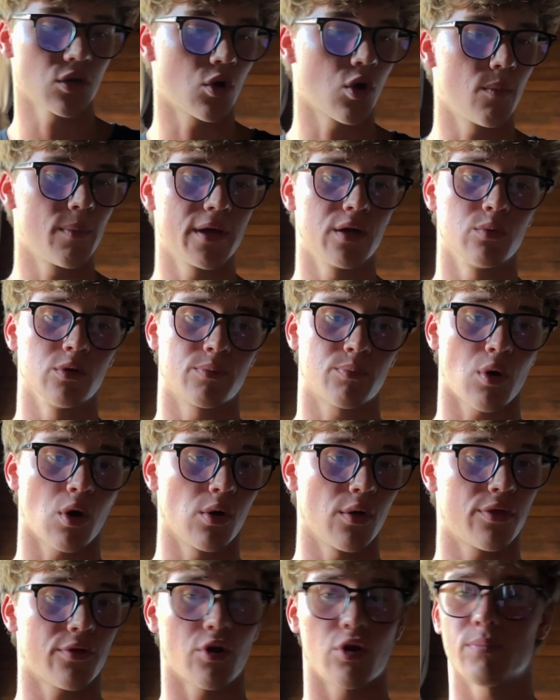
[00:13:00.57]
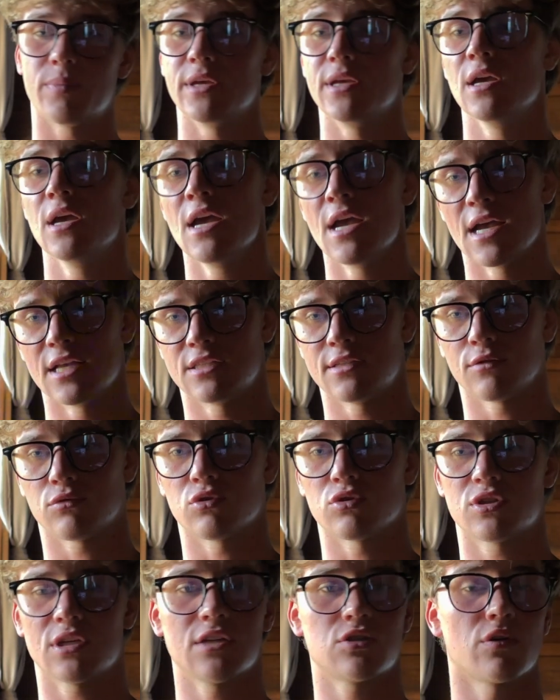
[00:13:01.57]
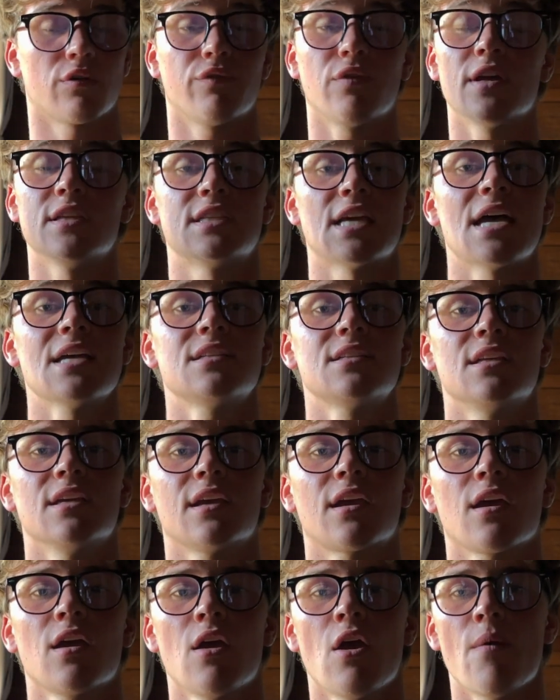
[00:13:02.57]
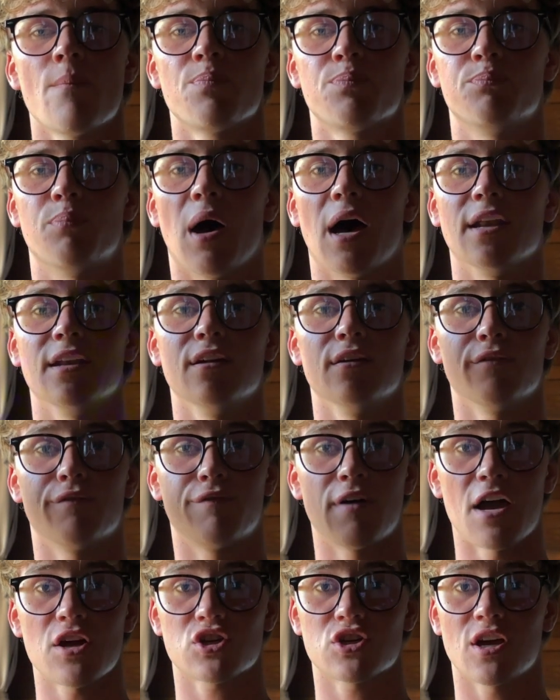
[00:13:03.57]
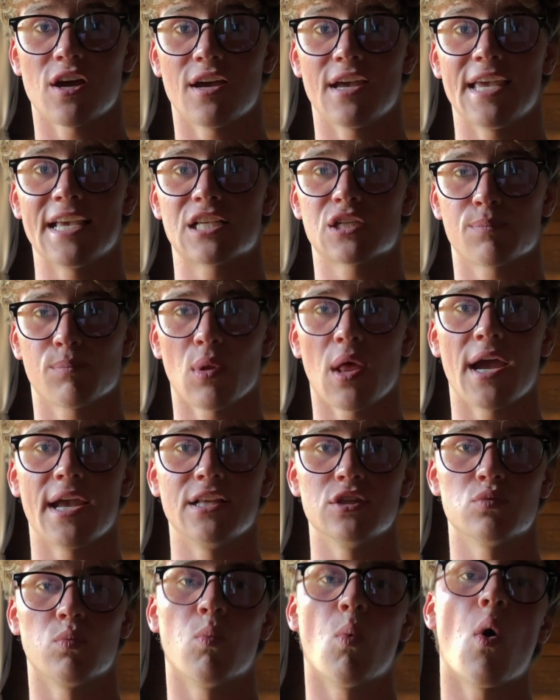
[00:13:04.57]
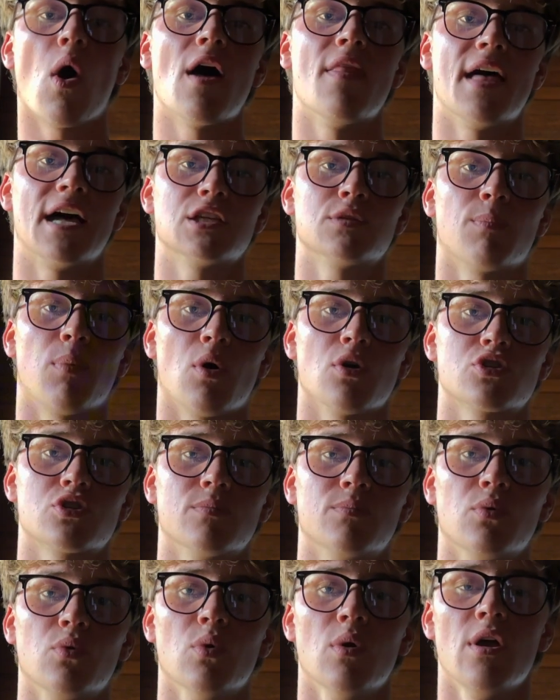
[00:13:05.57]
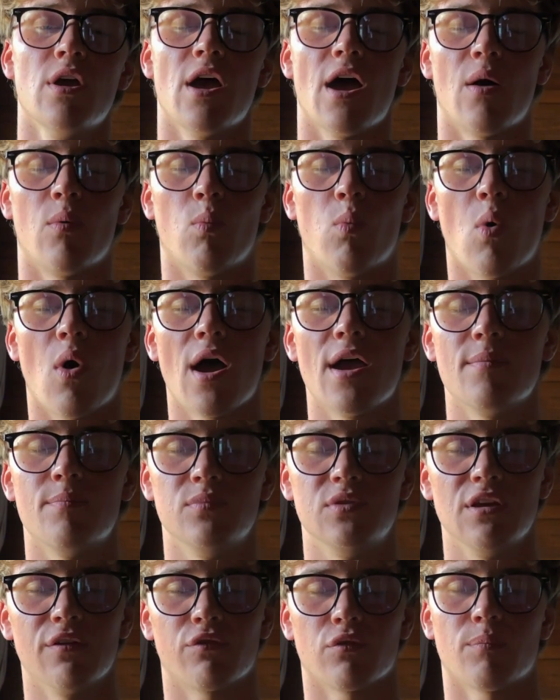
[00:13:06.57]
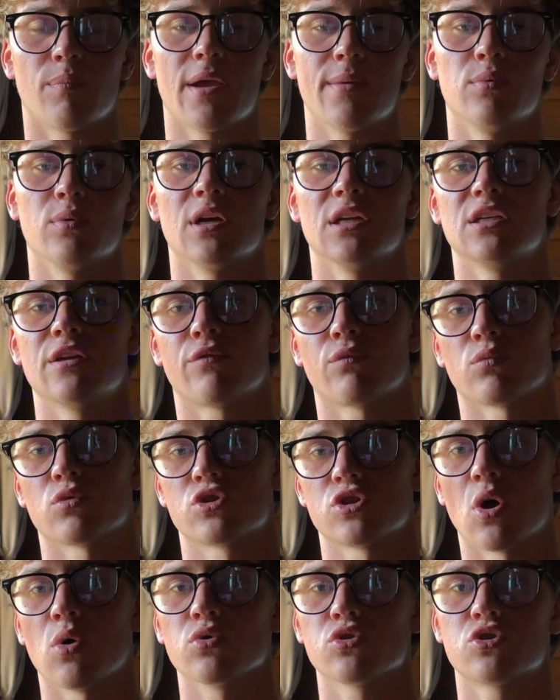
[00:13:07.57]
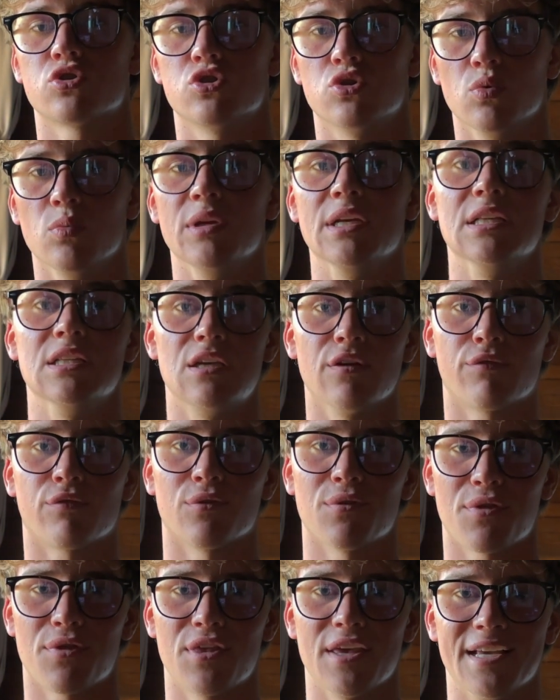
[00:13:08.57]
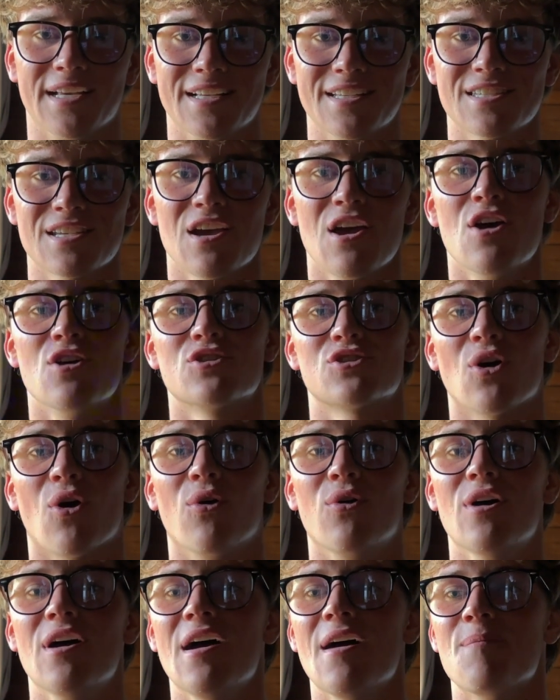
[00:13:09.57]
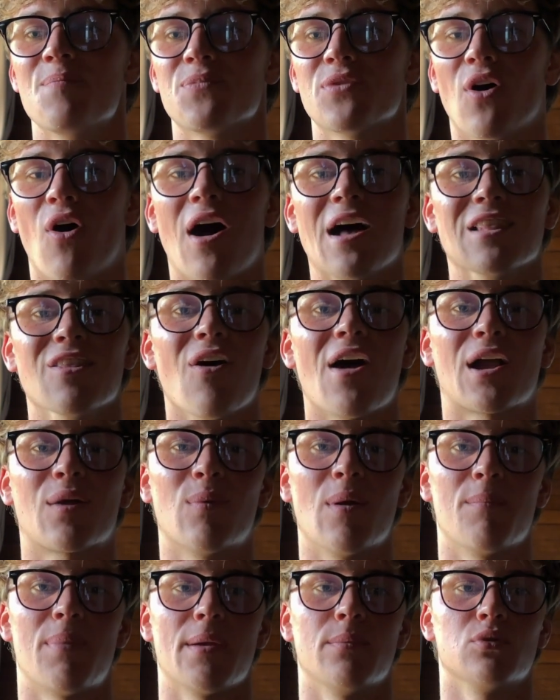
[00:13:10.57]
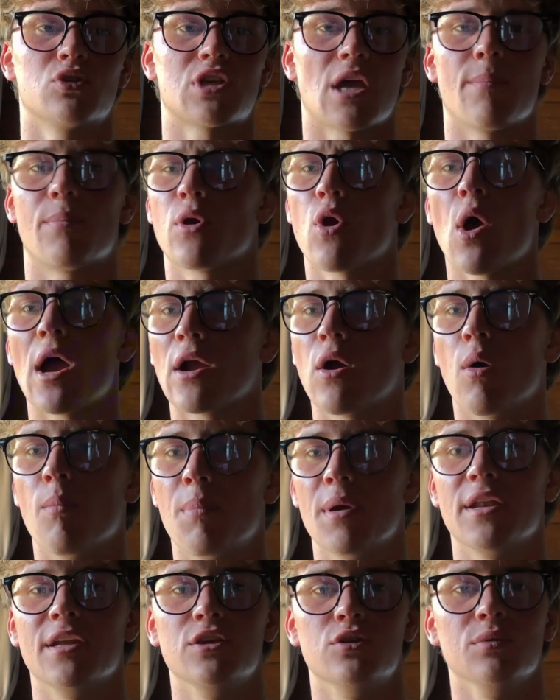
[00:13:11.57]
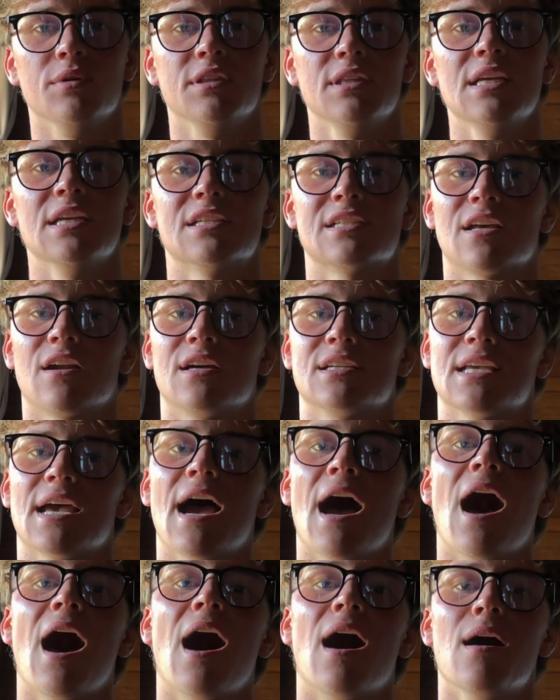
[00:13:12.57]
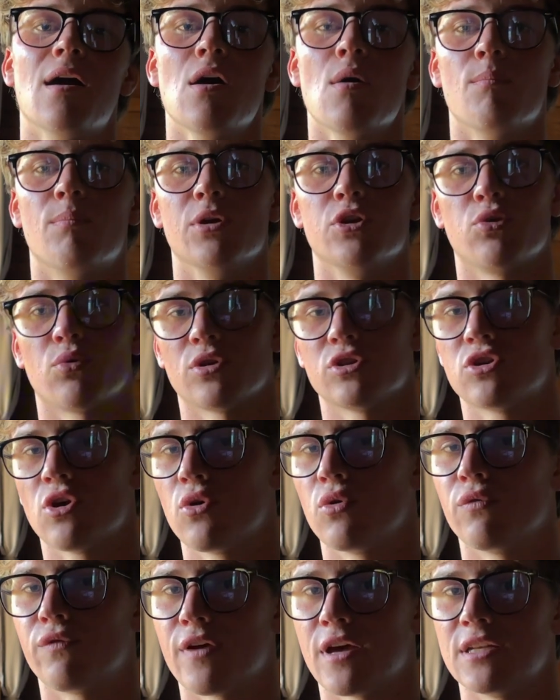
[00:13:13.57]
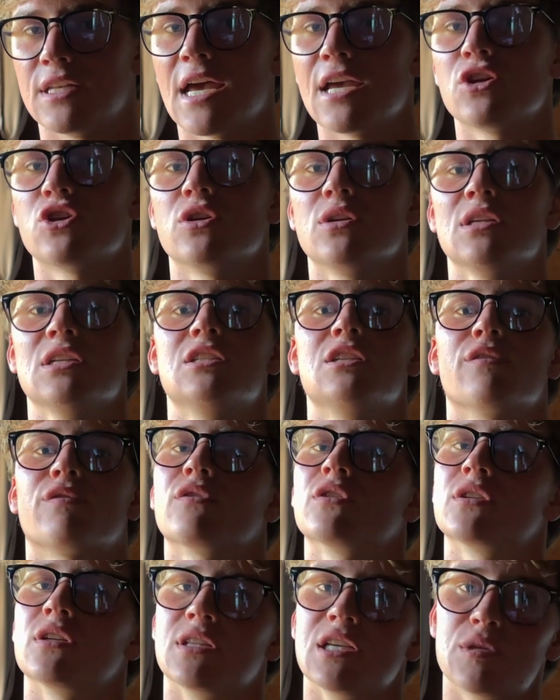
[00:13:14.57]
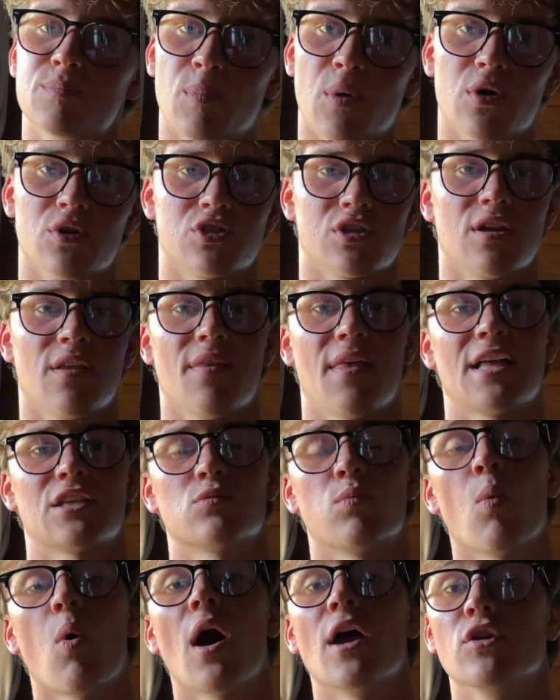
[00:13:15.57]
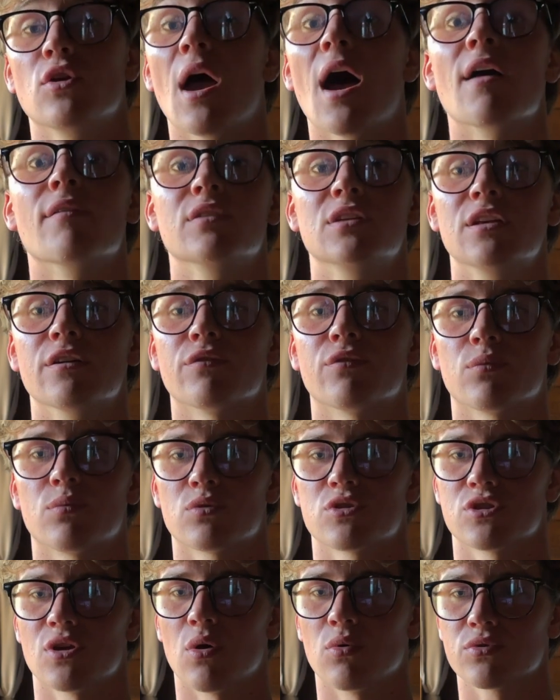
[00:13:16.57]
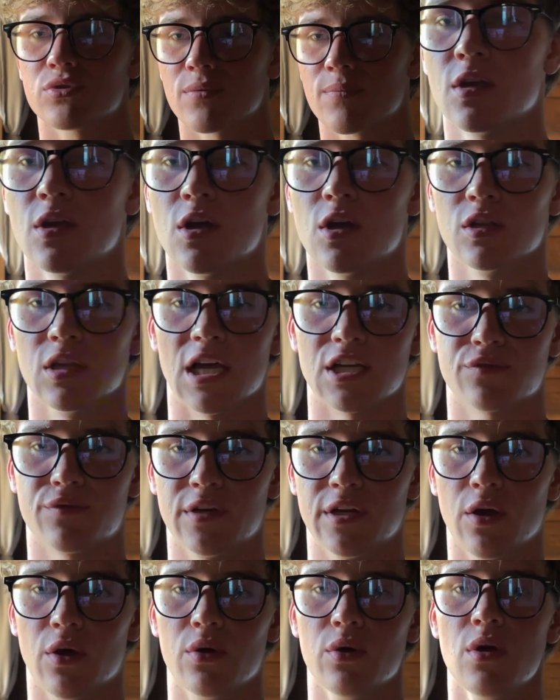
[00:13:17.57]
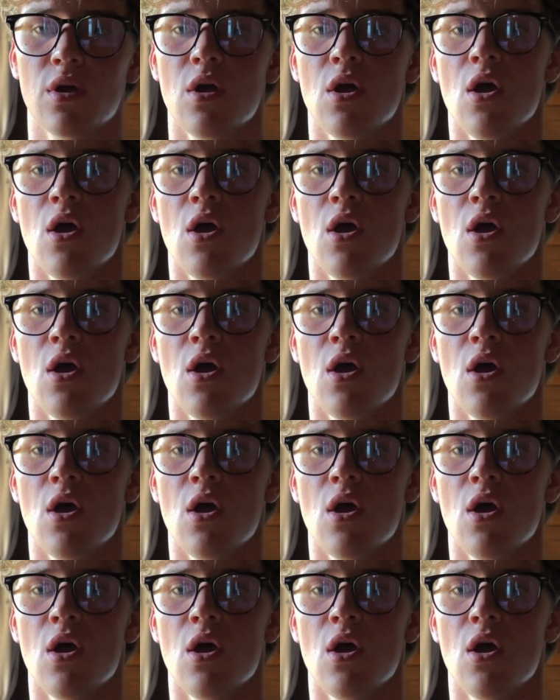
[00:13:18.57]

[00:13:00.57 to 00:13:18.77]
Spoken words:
I got better with prolotherapy, etc., etc., fantastic. But fascia explains why that's possible and why different people get different results doing different things. So I like when people say, but I got better doing this. And I say, ah, but your internal foundation is different to this person, and that's why you have different results. Last video.